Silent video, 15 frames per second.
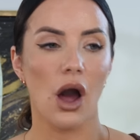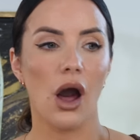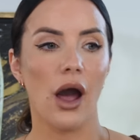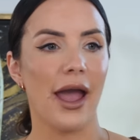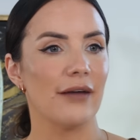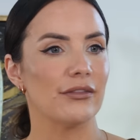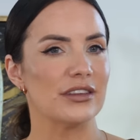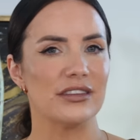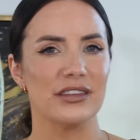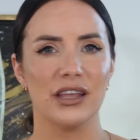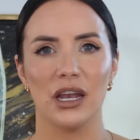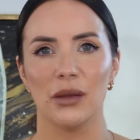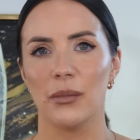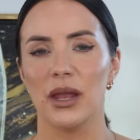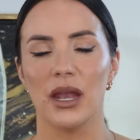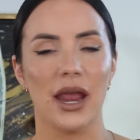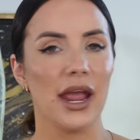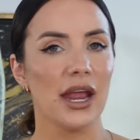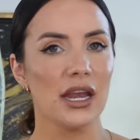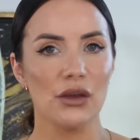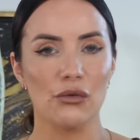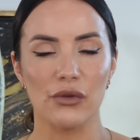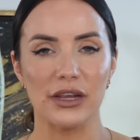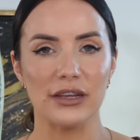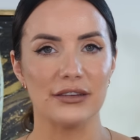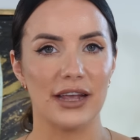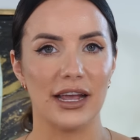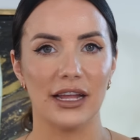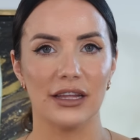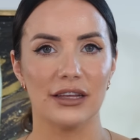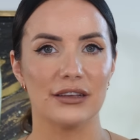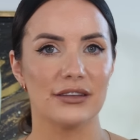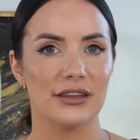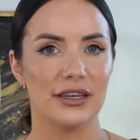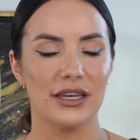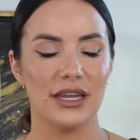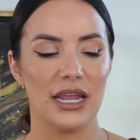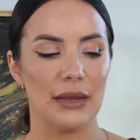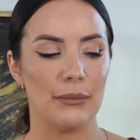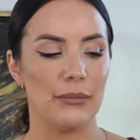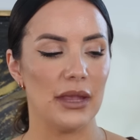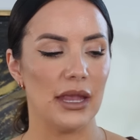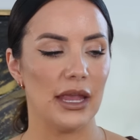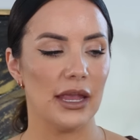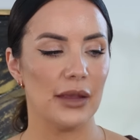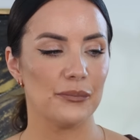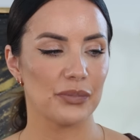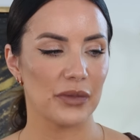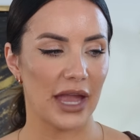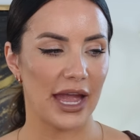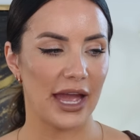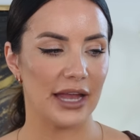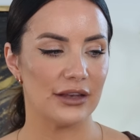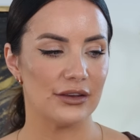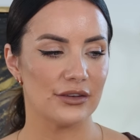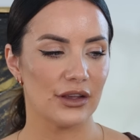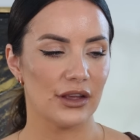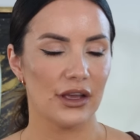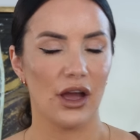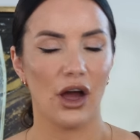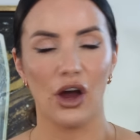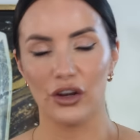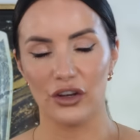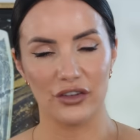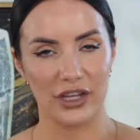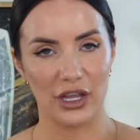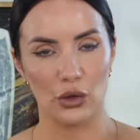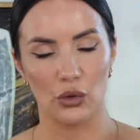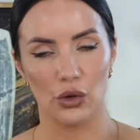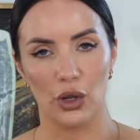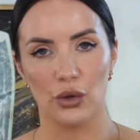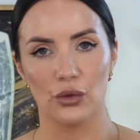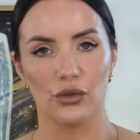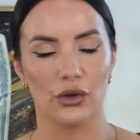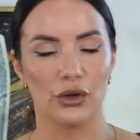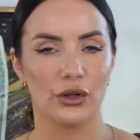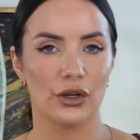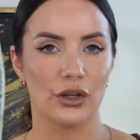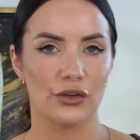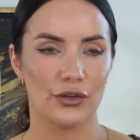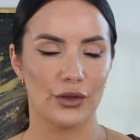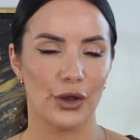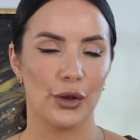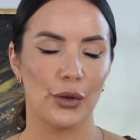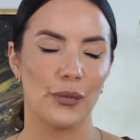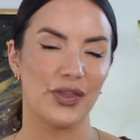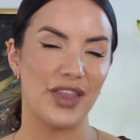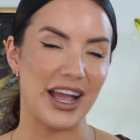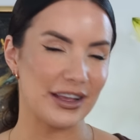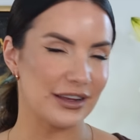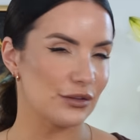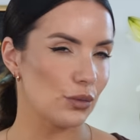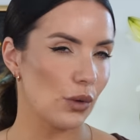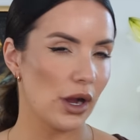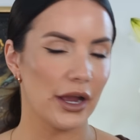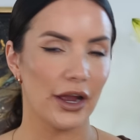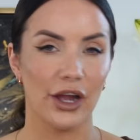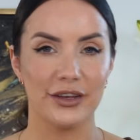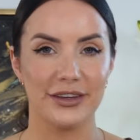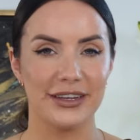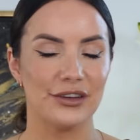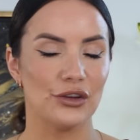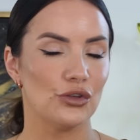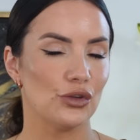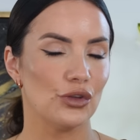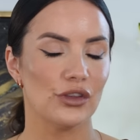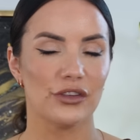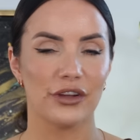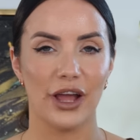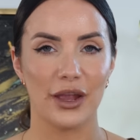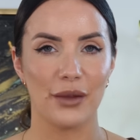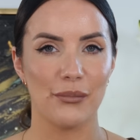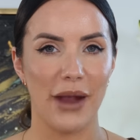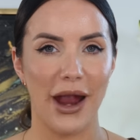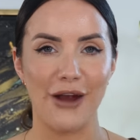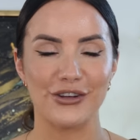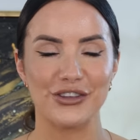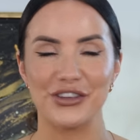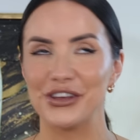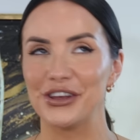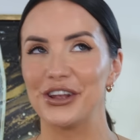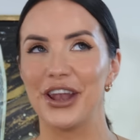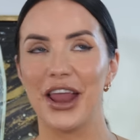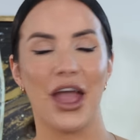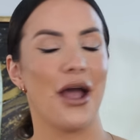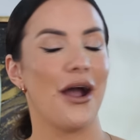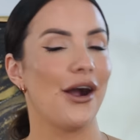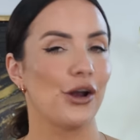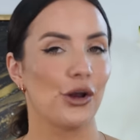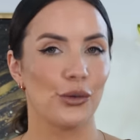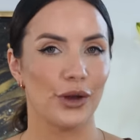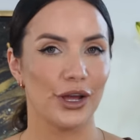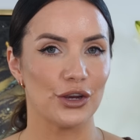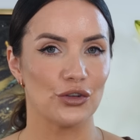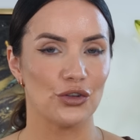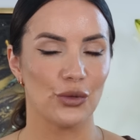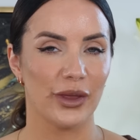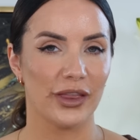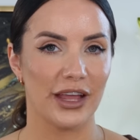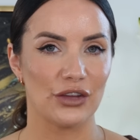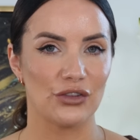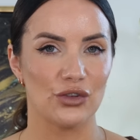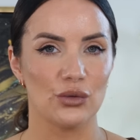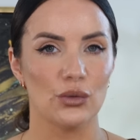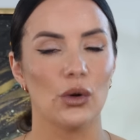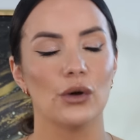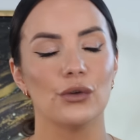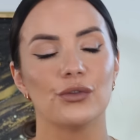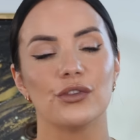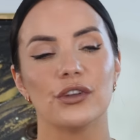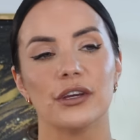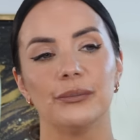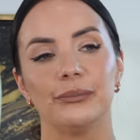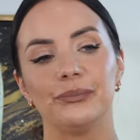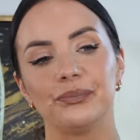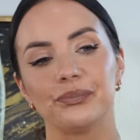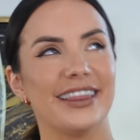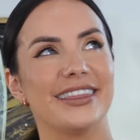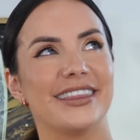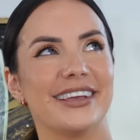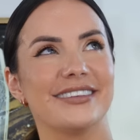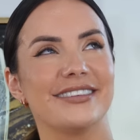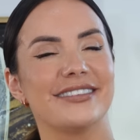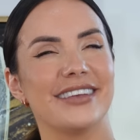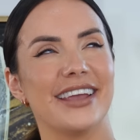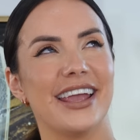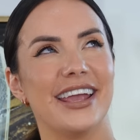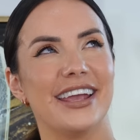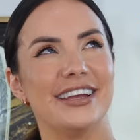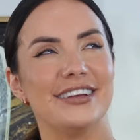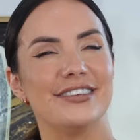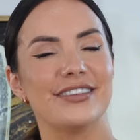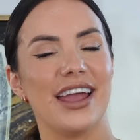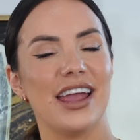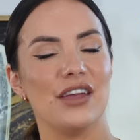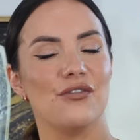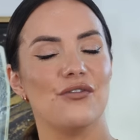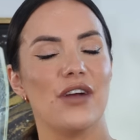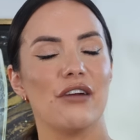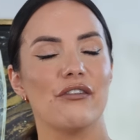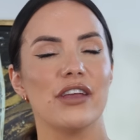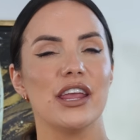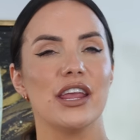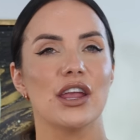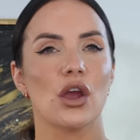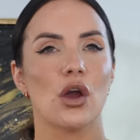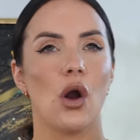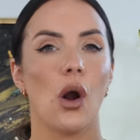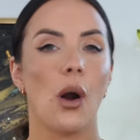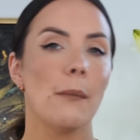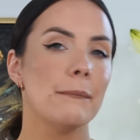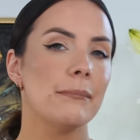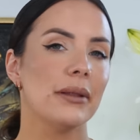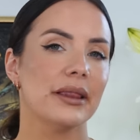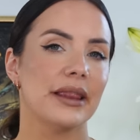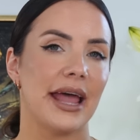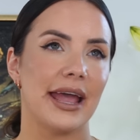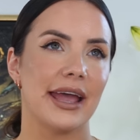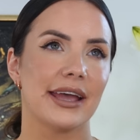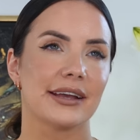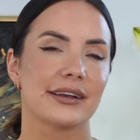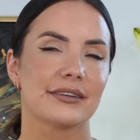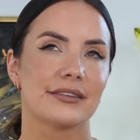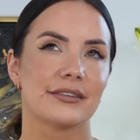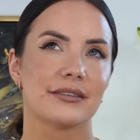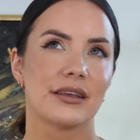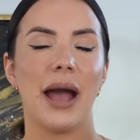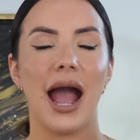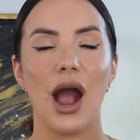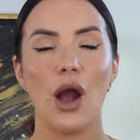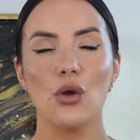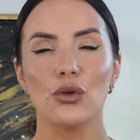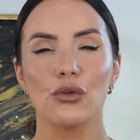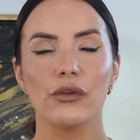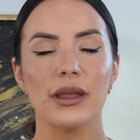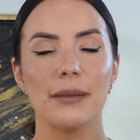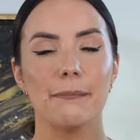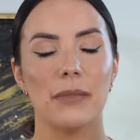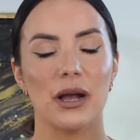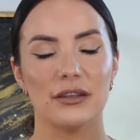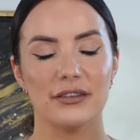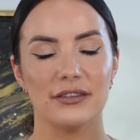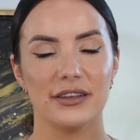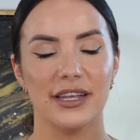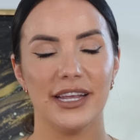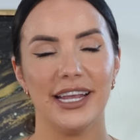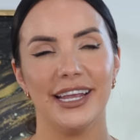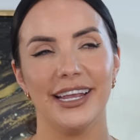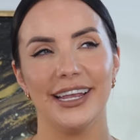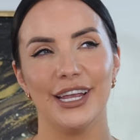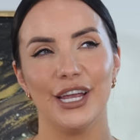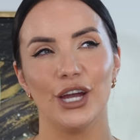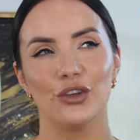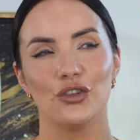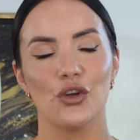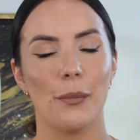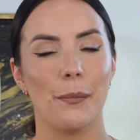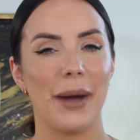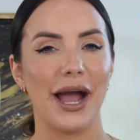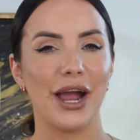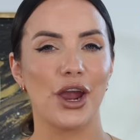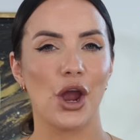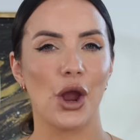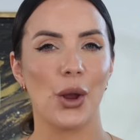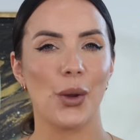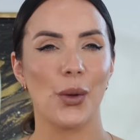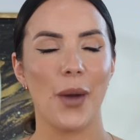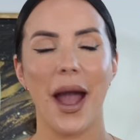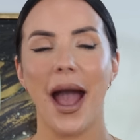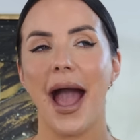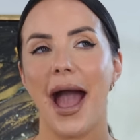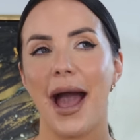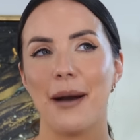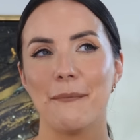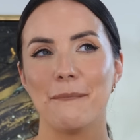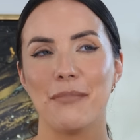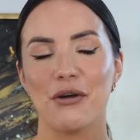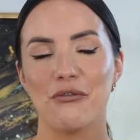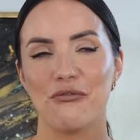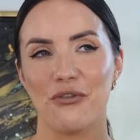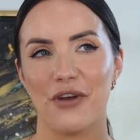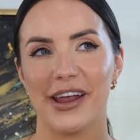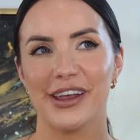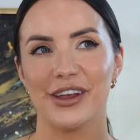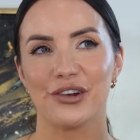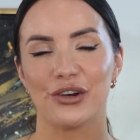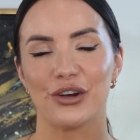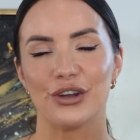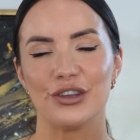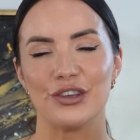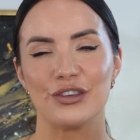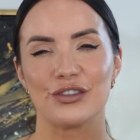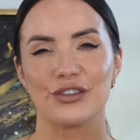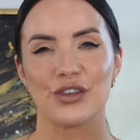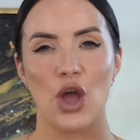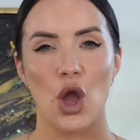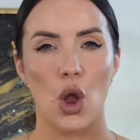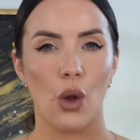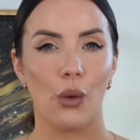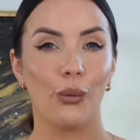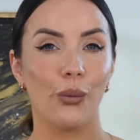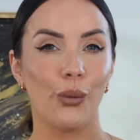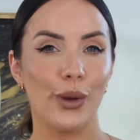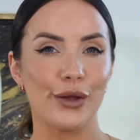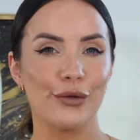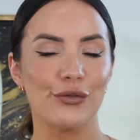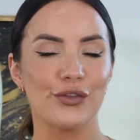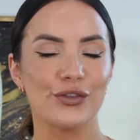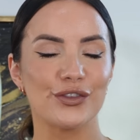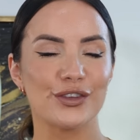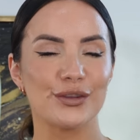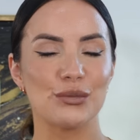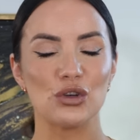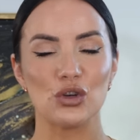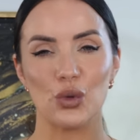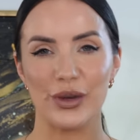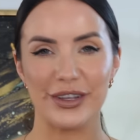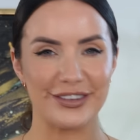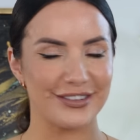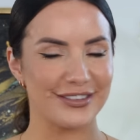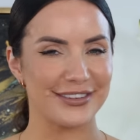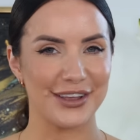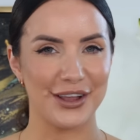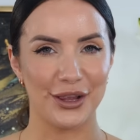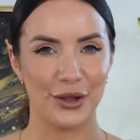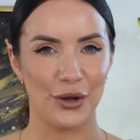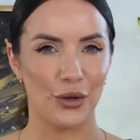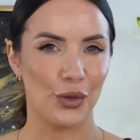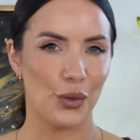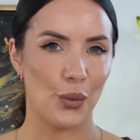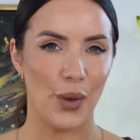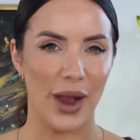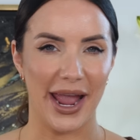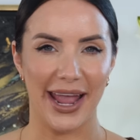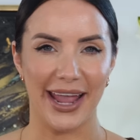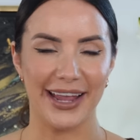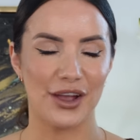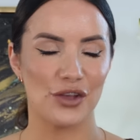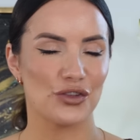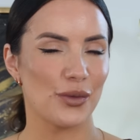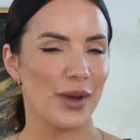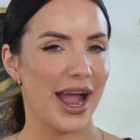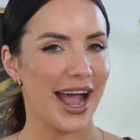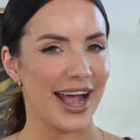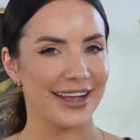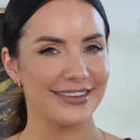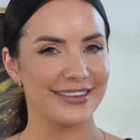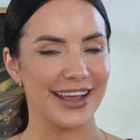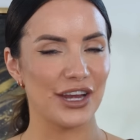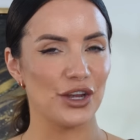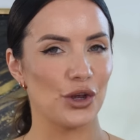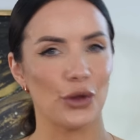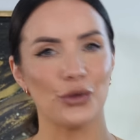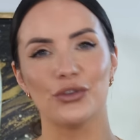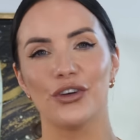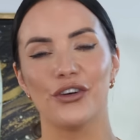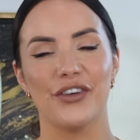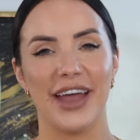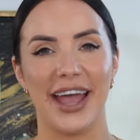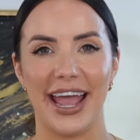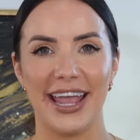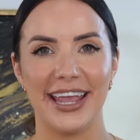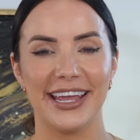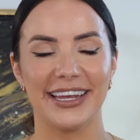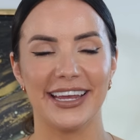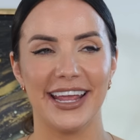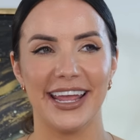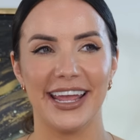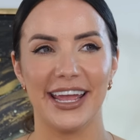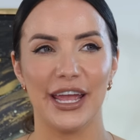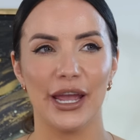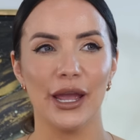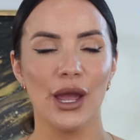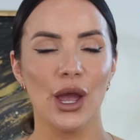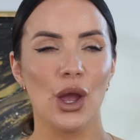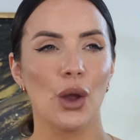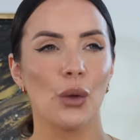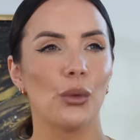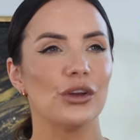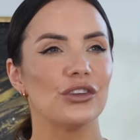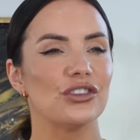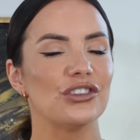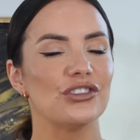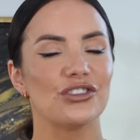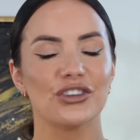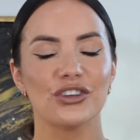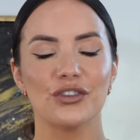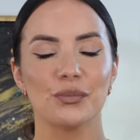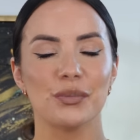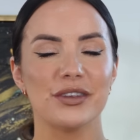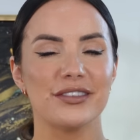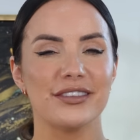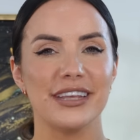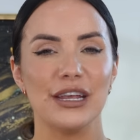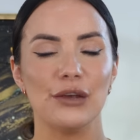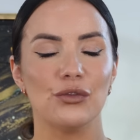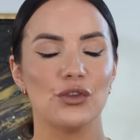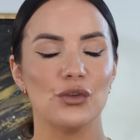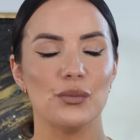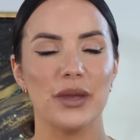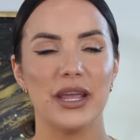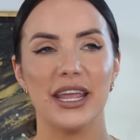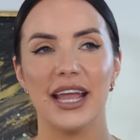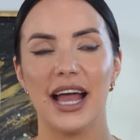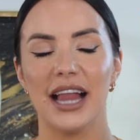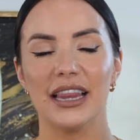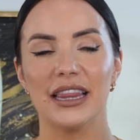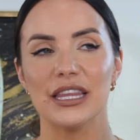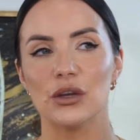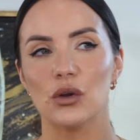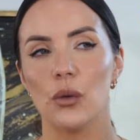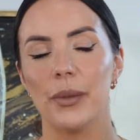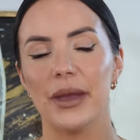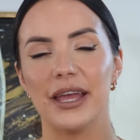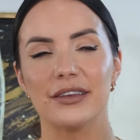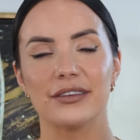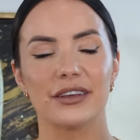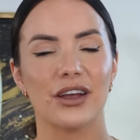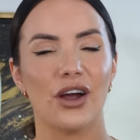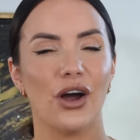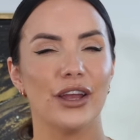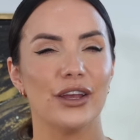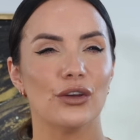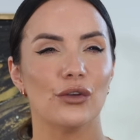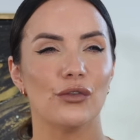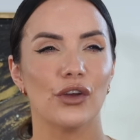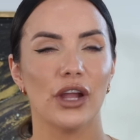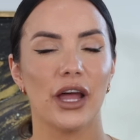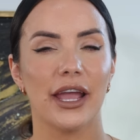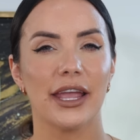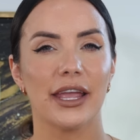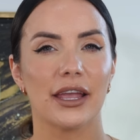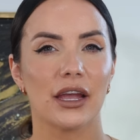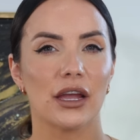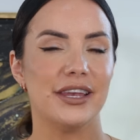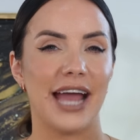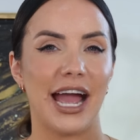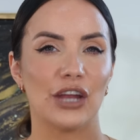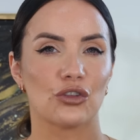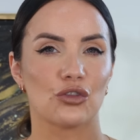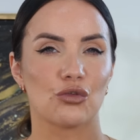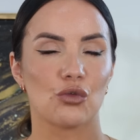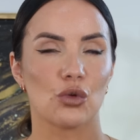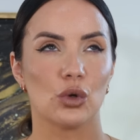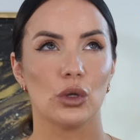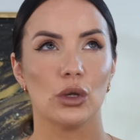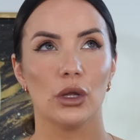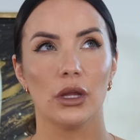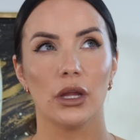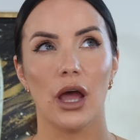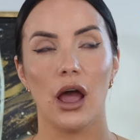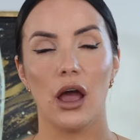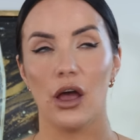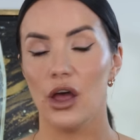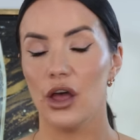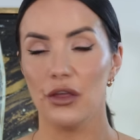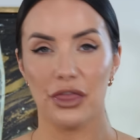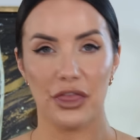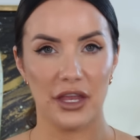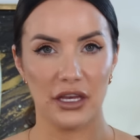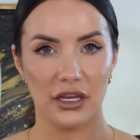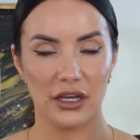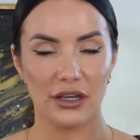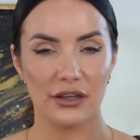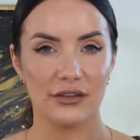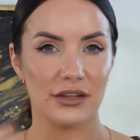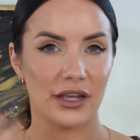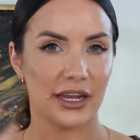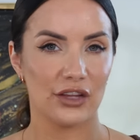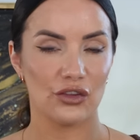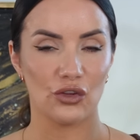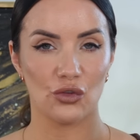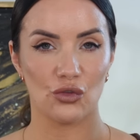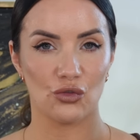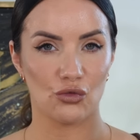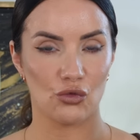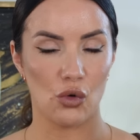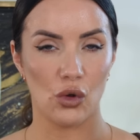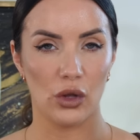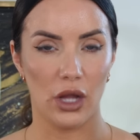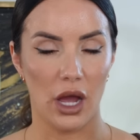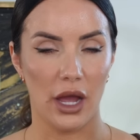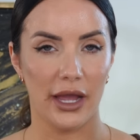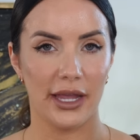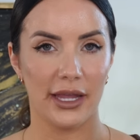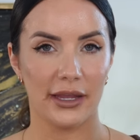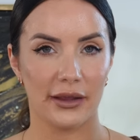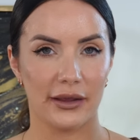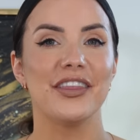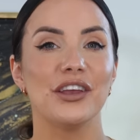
I haven't seen them in any retailers near me and harder to get your nose on. So that is why I did do the slight comparison. I don't like doing that too often. And this is a very complex, powdery, musky, tobacco, amber fragrance with some twists along the way. So it has a note of hay in here, which is just perceived to be a little bit kind of like natural earthiness, I guess straw-like.